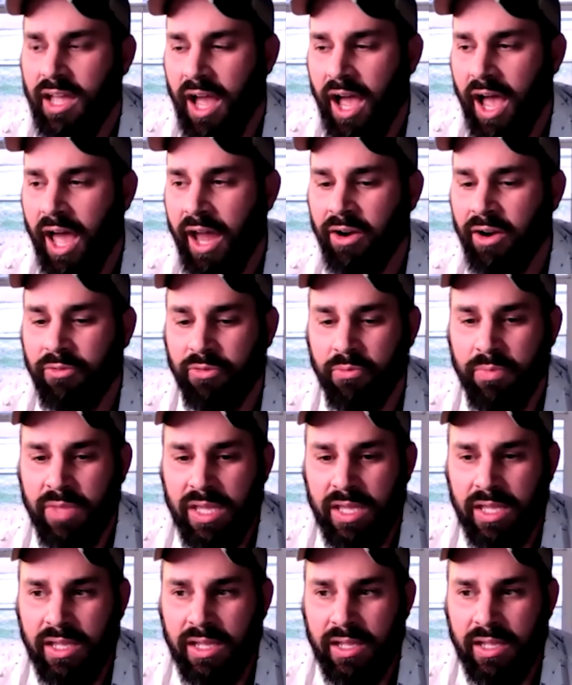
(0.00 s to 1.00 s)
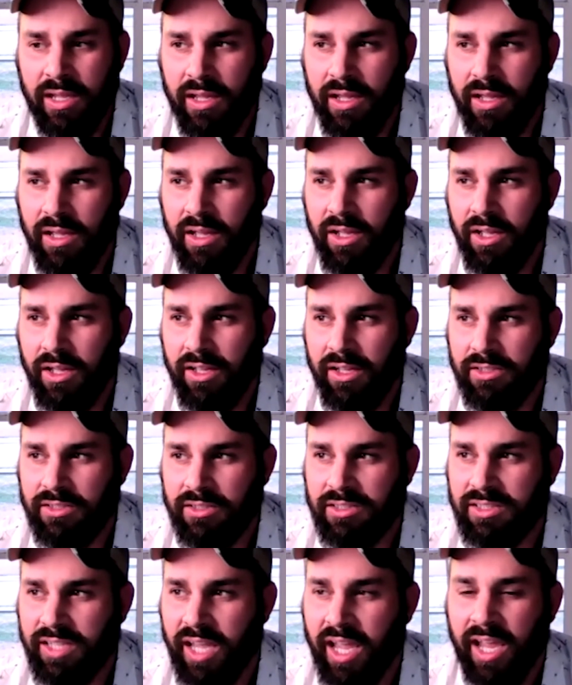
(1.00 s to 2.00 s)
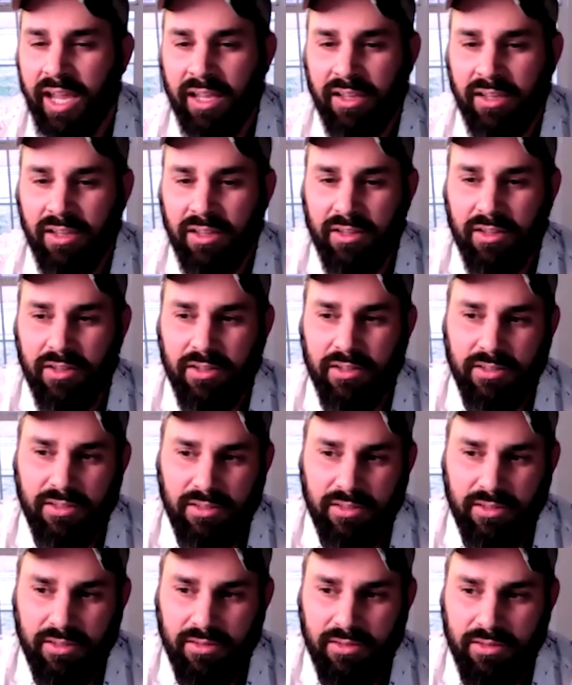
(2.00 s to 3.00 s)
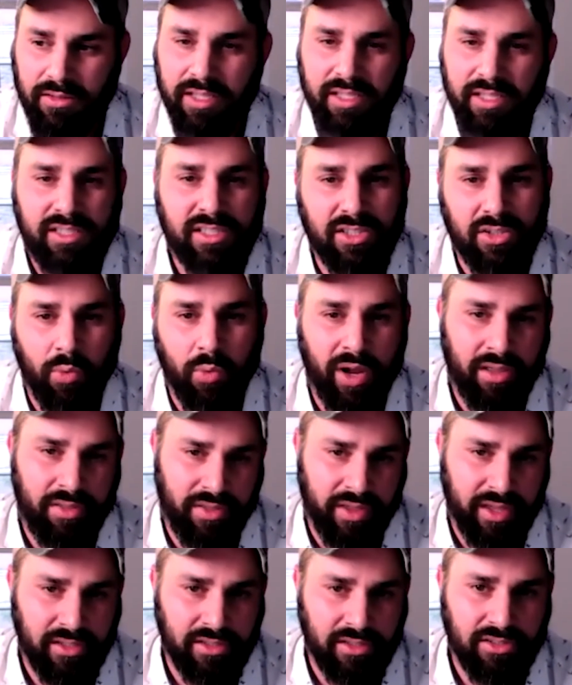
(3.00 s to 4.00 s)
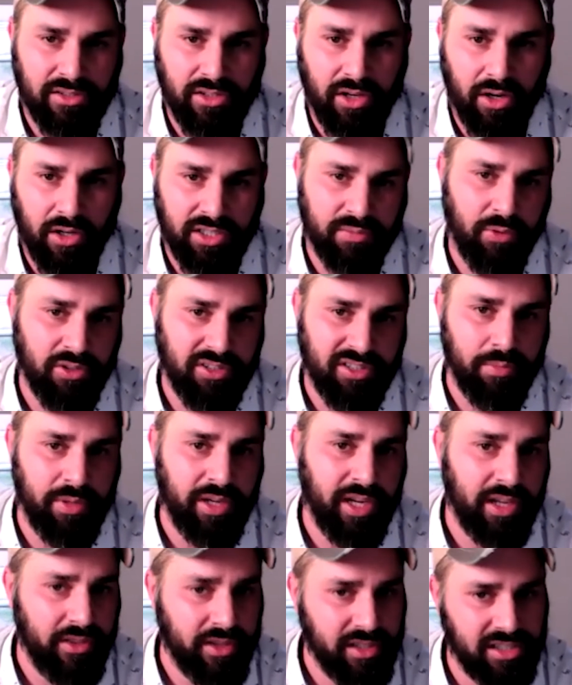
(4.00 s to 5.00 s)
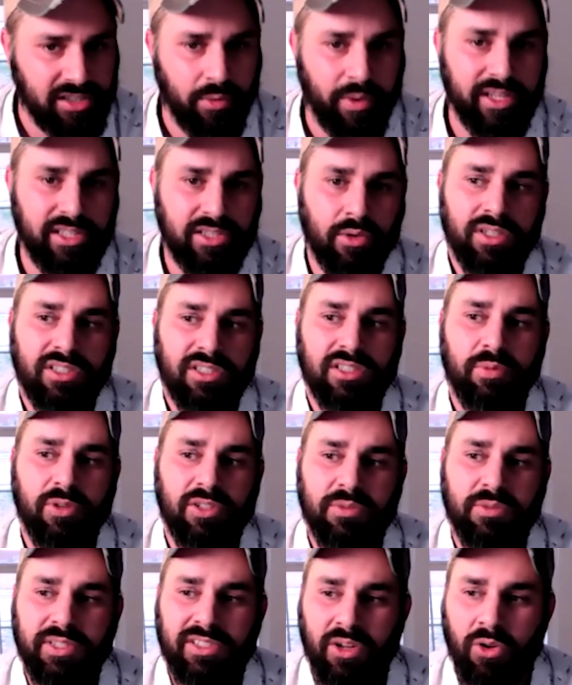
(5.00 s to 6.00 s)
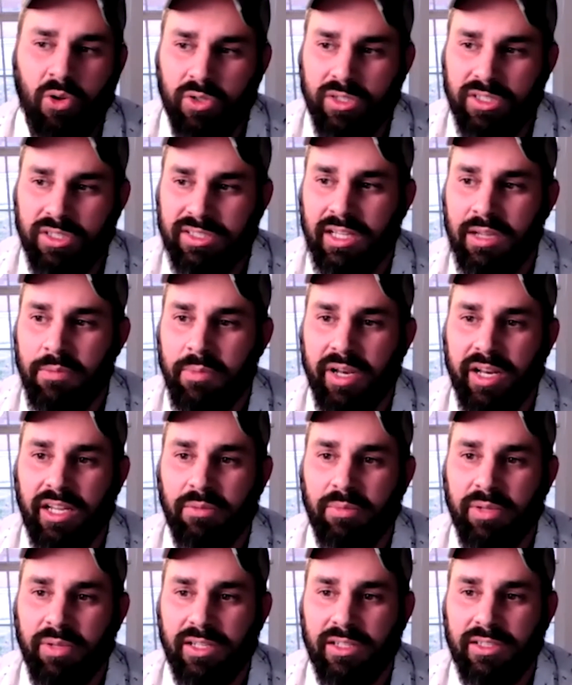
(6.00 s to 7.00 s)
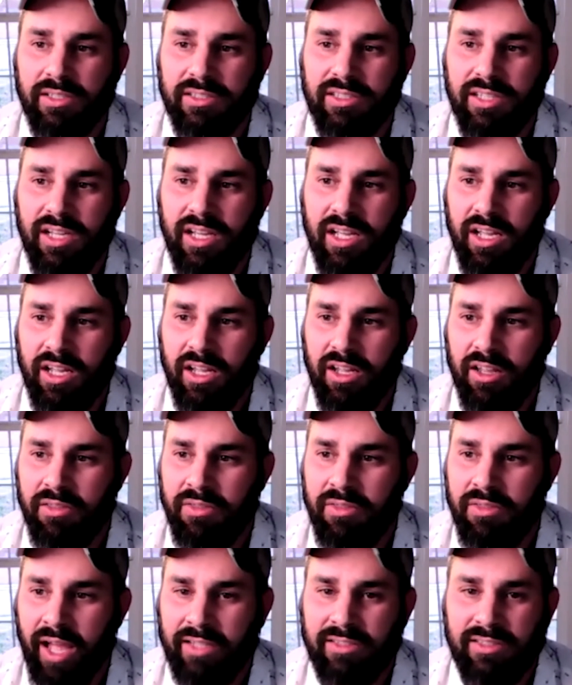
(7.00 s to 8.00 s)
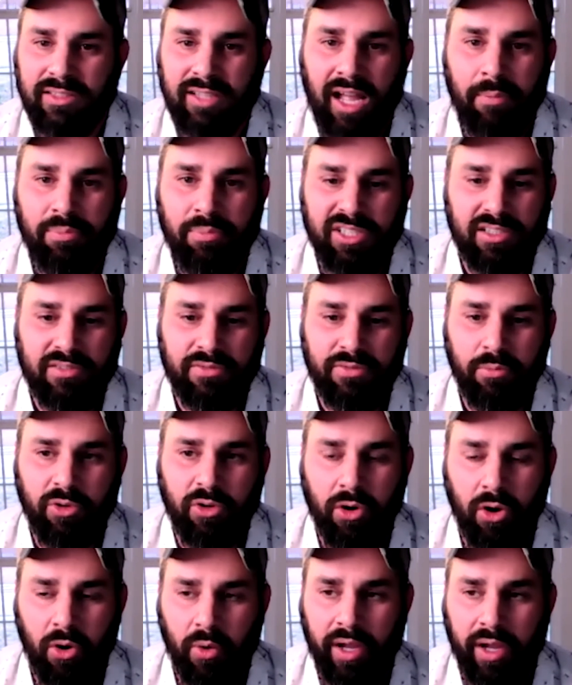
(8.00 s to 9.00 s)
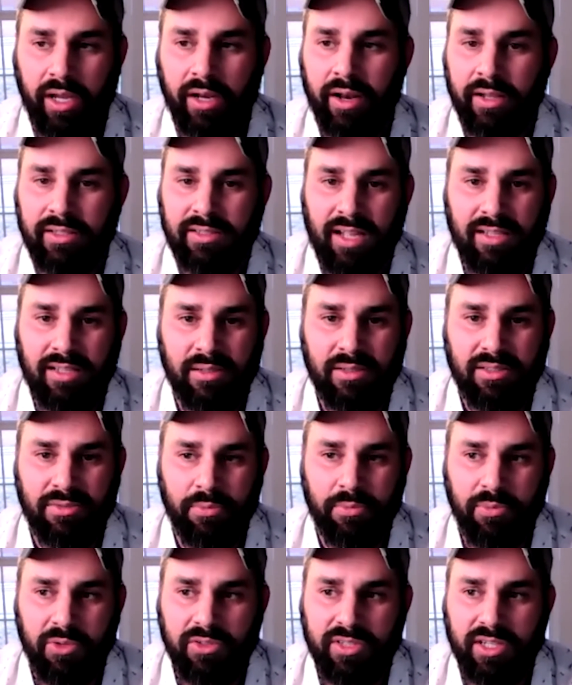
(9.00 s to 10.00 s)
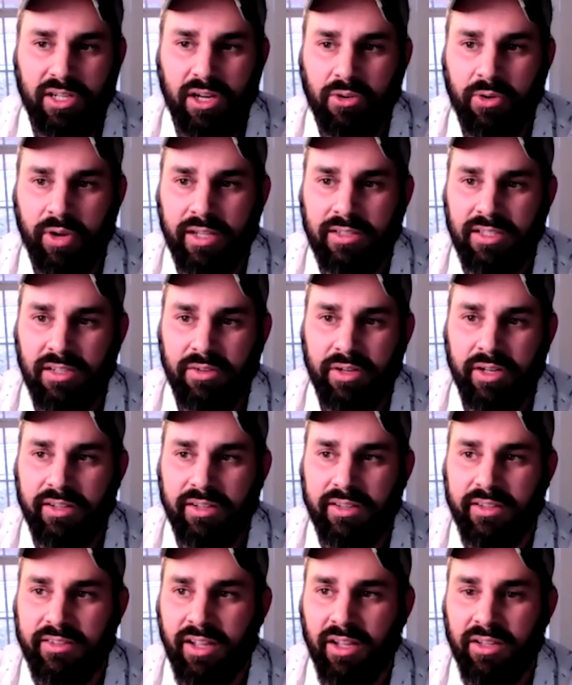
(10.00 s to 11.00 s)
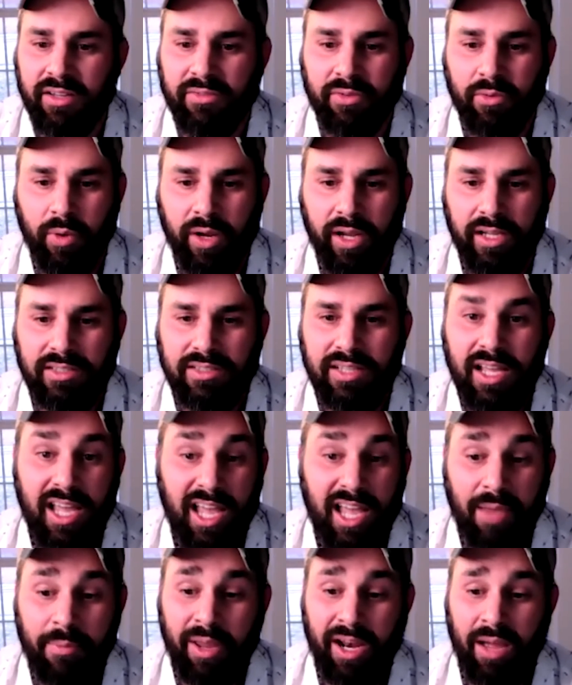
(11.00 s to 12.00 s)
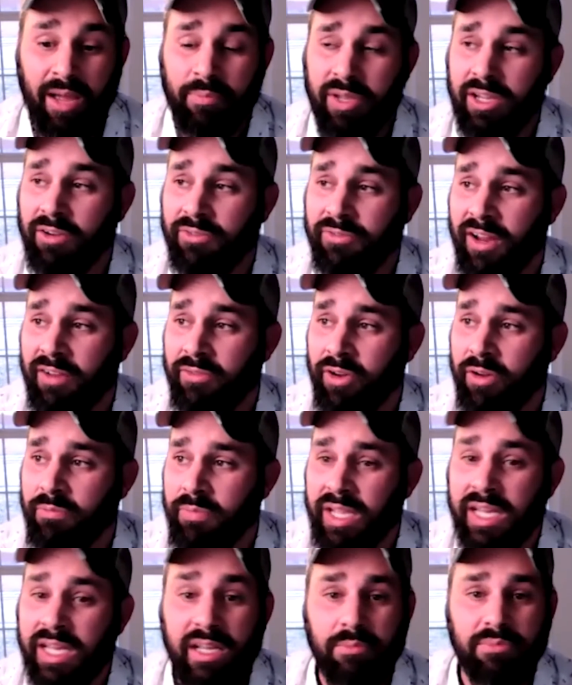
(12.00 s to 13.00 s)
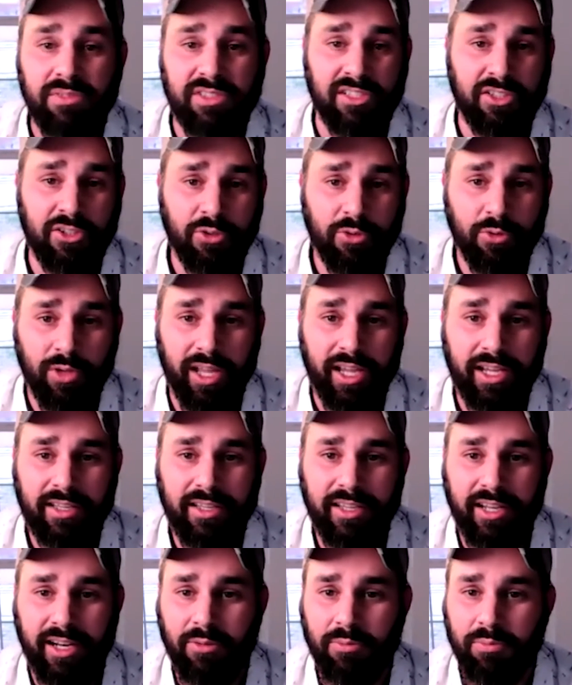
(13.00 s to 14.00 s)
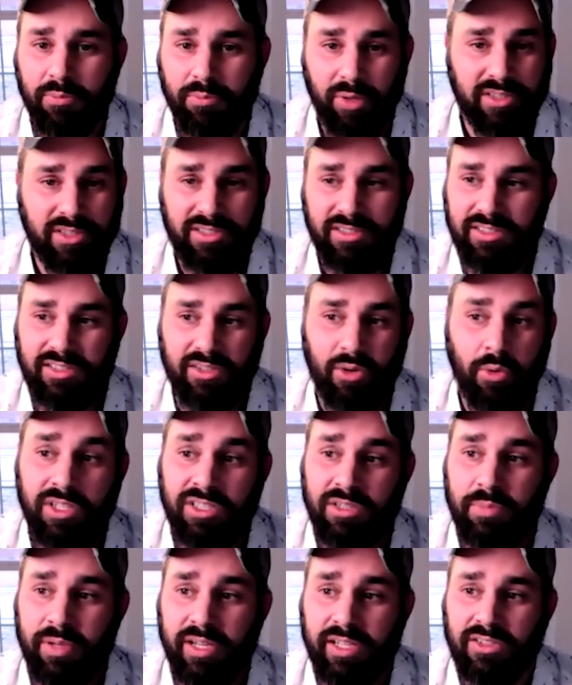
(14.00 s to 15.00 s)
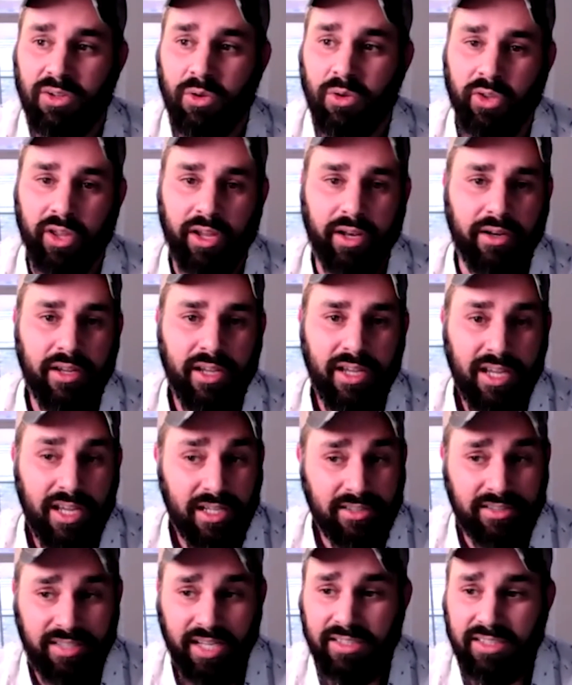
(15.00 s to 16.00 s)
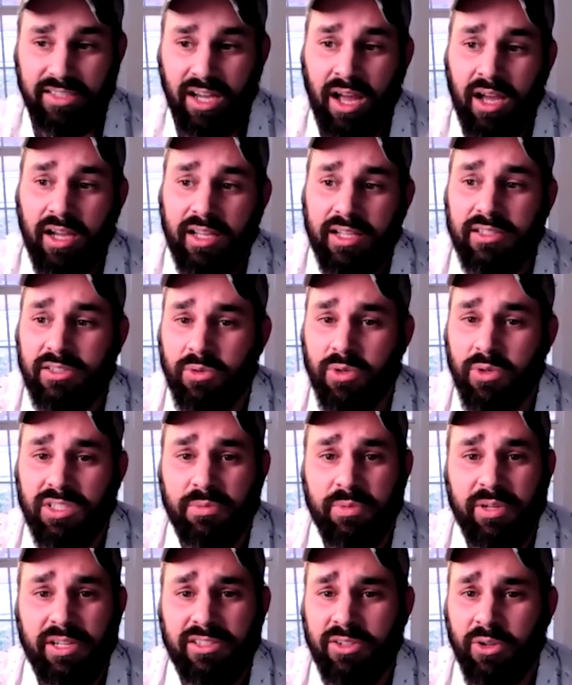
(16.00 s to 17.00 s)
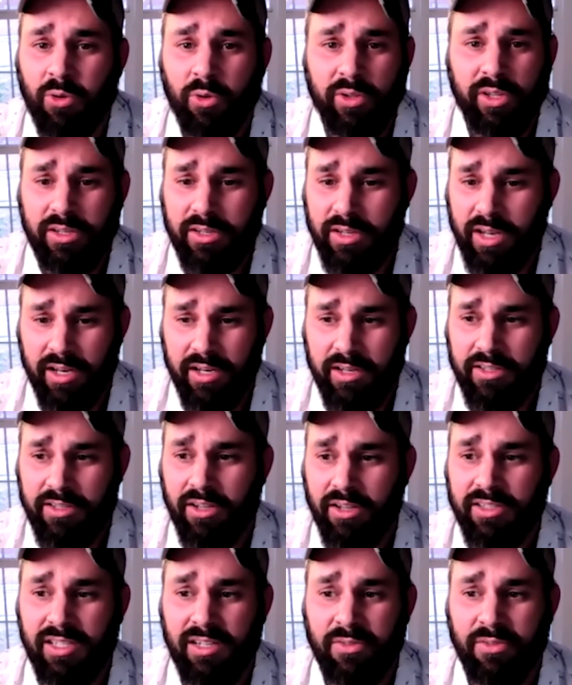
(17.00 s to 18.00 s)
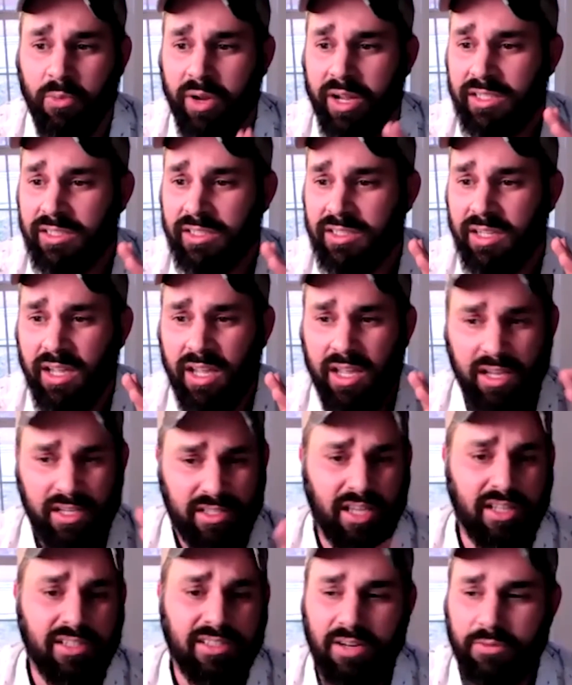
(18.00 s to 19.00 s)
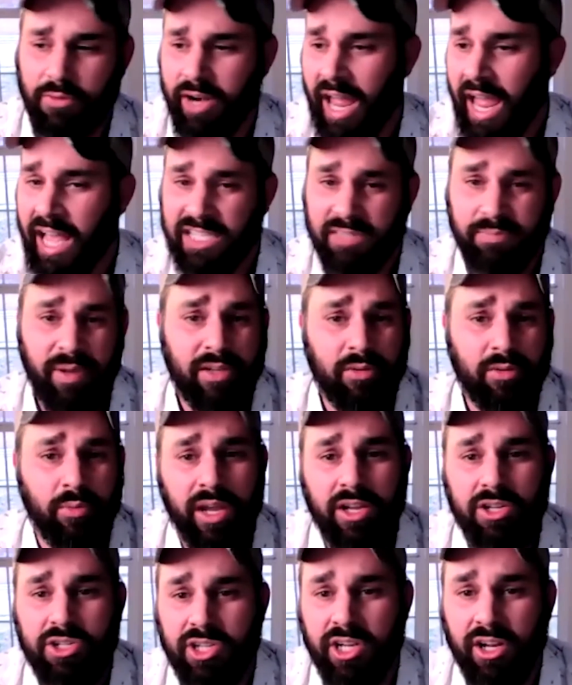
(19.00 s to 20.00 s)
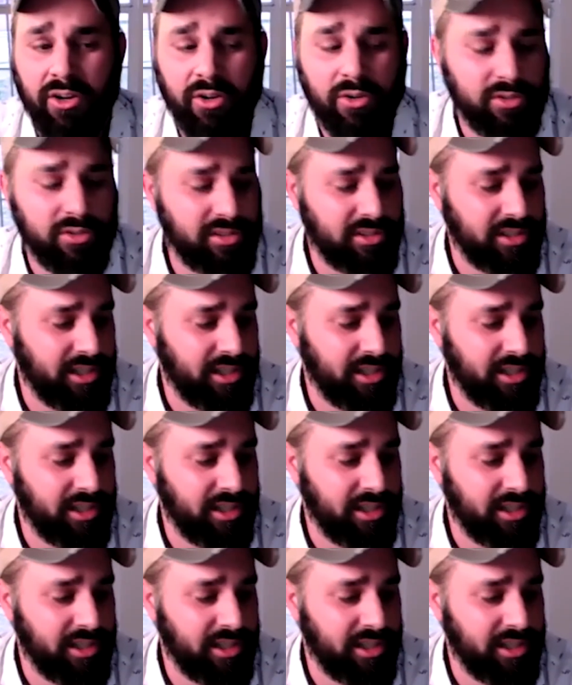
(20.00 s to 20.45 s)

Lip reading: I don't know. For me, saying this is the way things are supposed to be and this is the way stories are supposed to be told is limiting because that stops us from growing and that stops us from using our creativity to tell different ways. It may not be your favorite medium to do, like, but stories are being told on TikTok and stories are being told in tons of different ways, tons of different aspect ratios, like